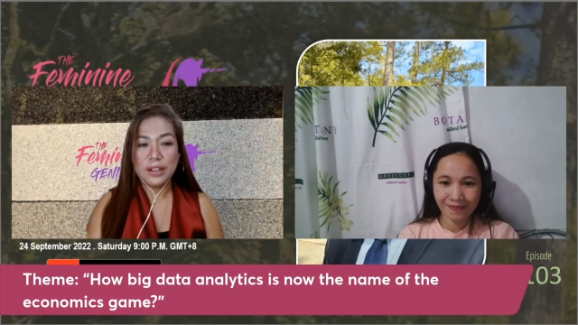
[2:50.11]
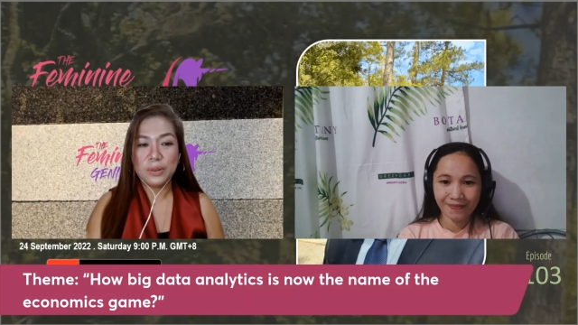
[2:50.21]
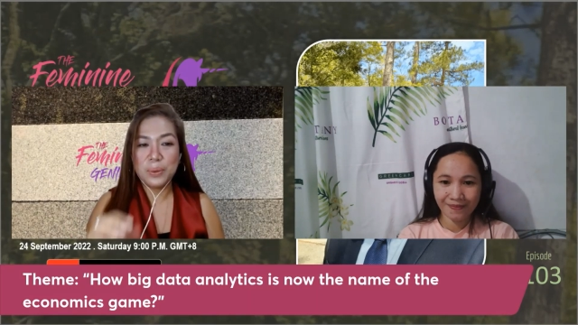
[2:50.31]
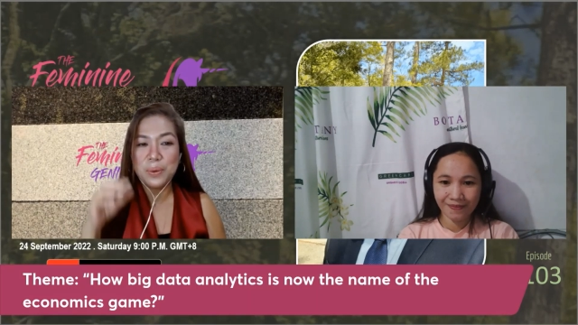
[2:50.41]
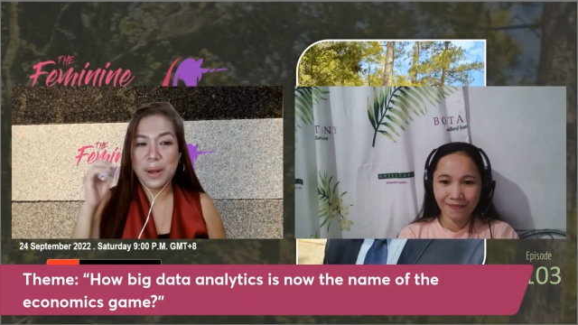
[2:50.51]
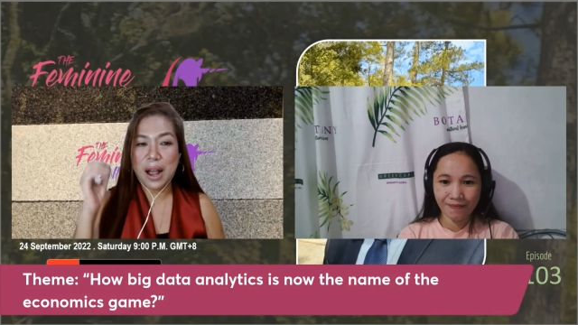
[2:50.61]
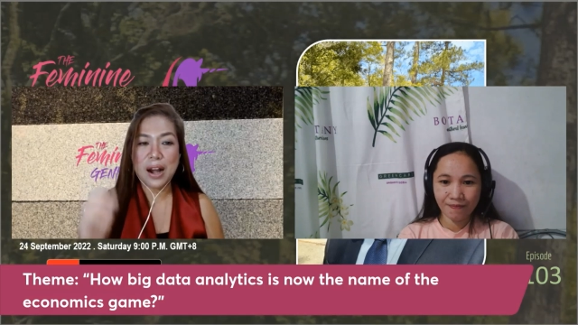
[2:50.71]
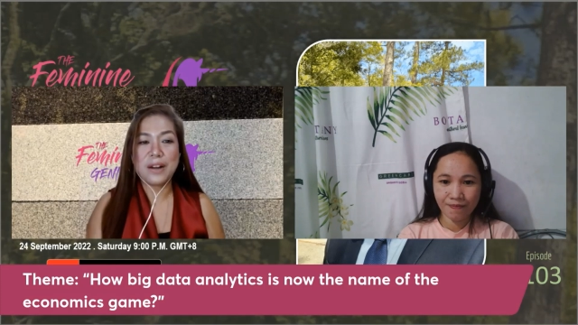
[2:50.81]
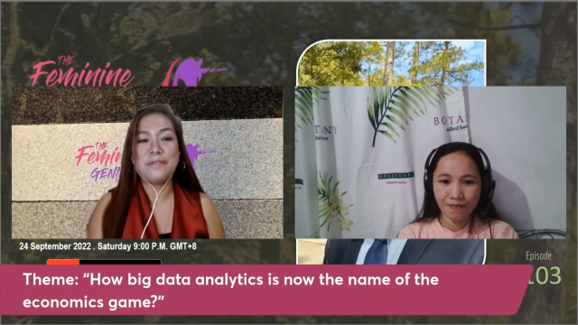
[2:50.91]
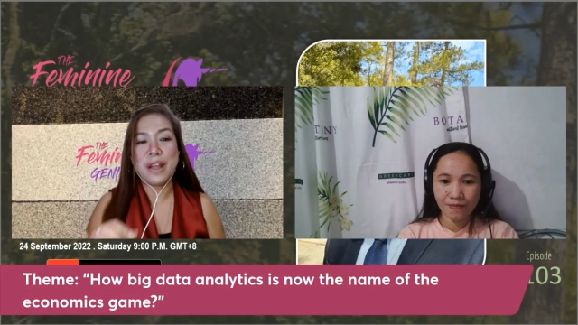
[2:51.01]
Speaker 1: to
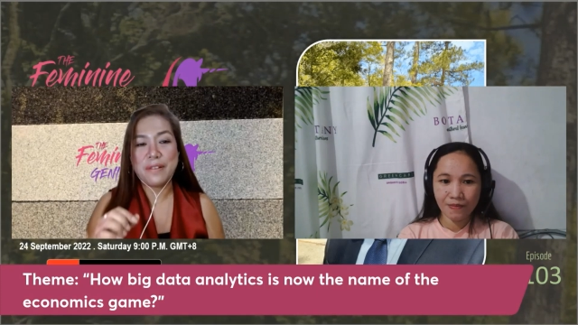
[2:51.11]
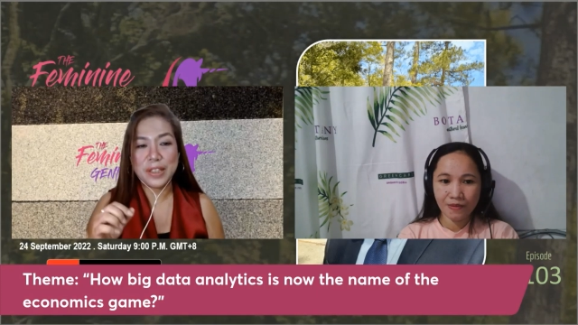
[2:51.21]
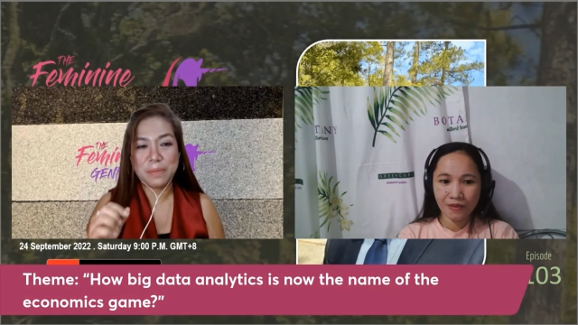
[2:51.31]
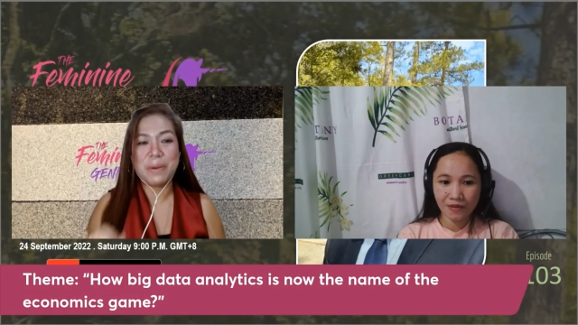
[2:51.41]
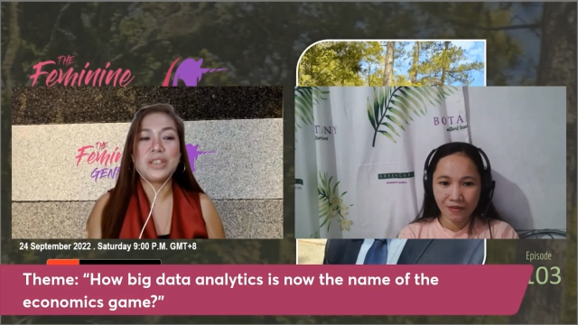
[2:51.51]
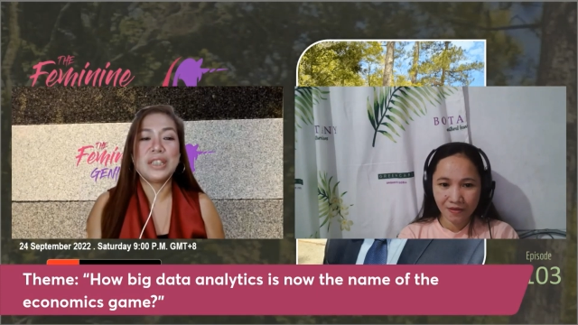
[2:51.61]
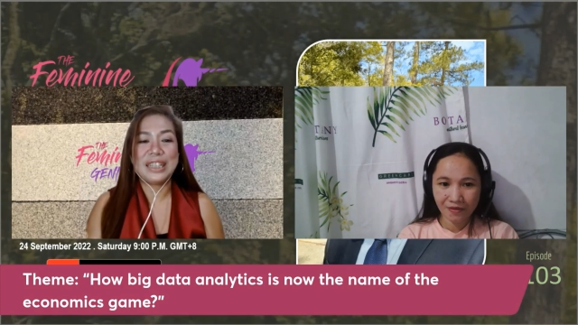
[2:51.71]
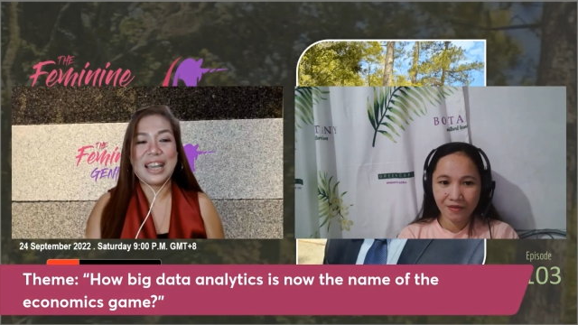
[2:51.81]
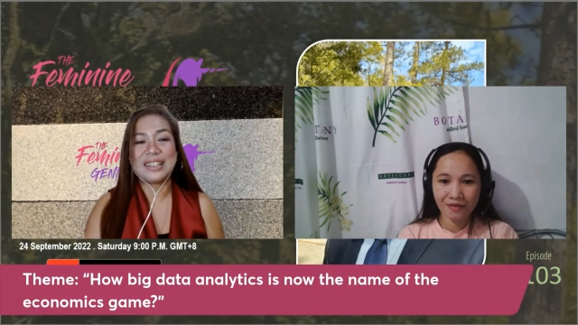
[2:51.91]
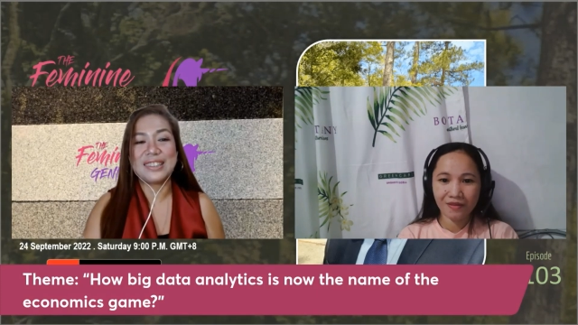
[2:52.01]
our very special
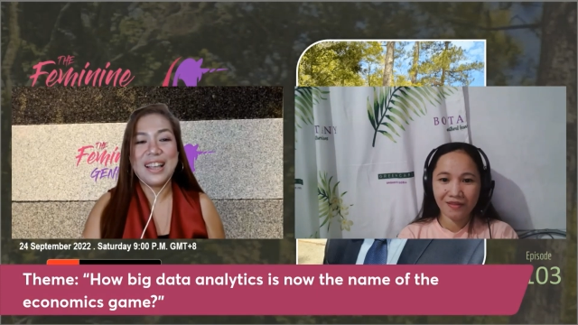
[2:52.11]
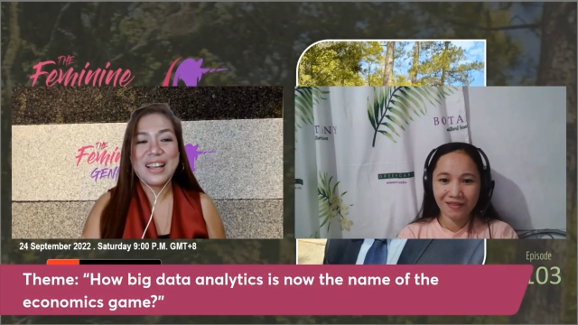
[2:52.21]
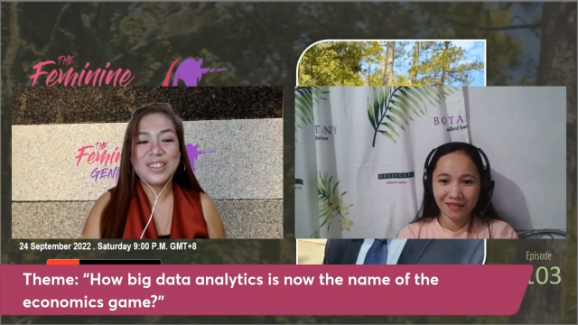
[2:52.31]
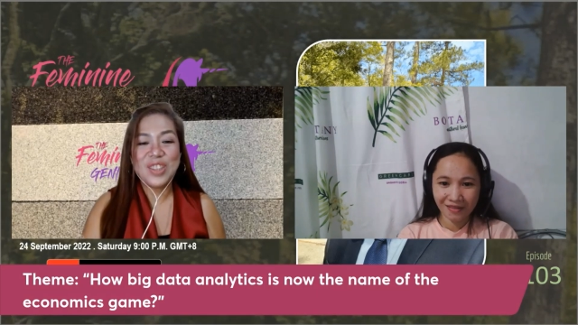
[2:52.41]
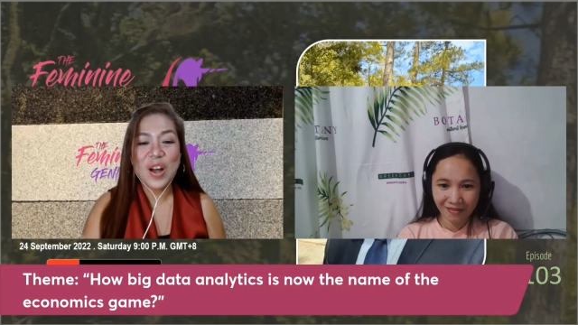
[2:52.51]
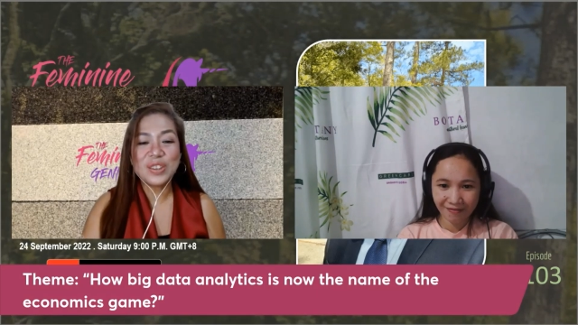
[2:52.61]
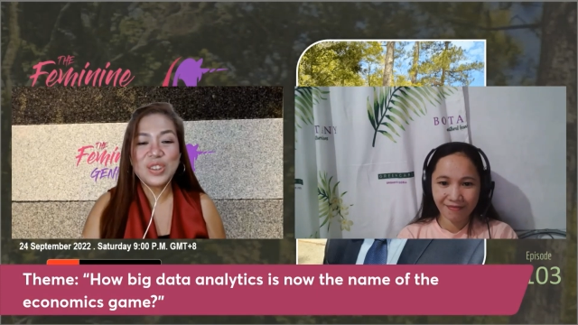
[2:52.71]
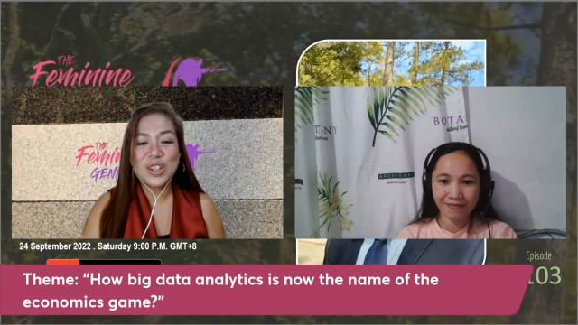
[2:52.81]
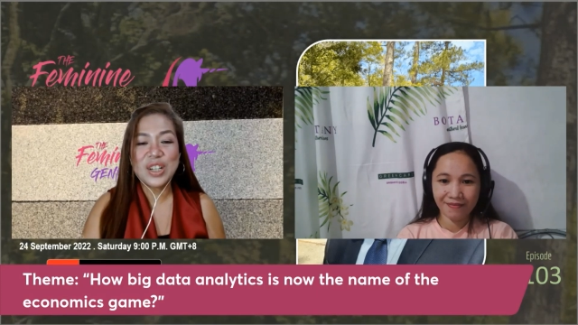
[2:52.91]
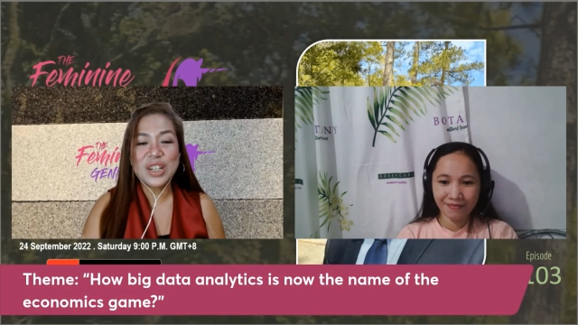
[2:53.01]
guest,
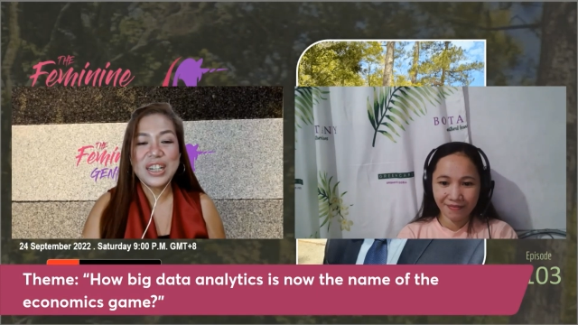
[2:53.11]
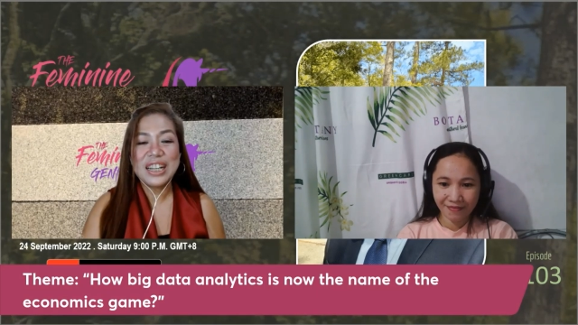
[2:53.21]
Doctor